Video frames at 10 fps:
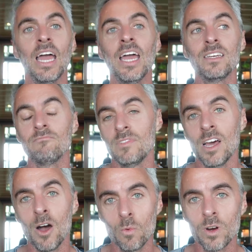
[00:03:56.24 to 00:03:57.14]
and
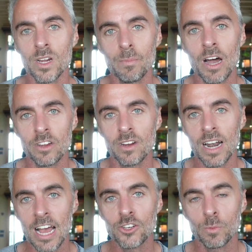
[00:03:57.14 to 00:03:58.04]
not worry about your
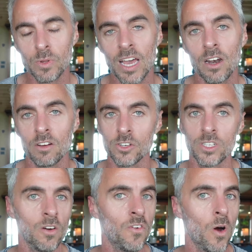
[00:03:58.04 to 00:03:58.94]
international plan on your
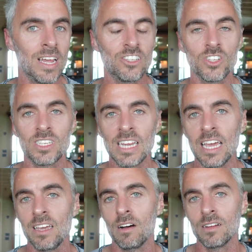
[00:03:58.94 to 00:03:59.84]
cell phone and just
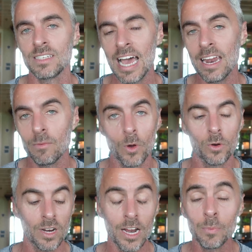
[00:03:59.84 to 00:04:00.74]
stay on data mode
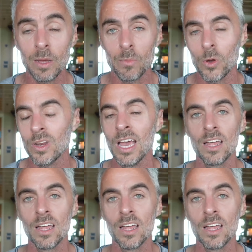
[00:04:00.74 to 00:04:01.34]
or airplane mode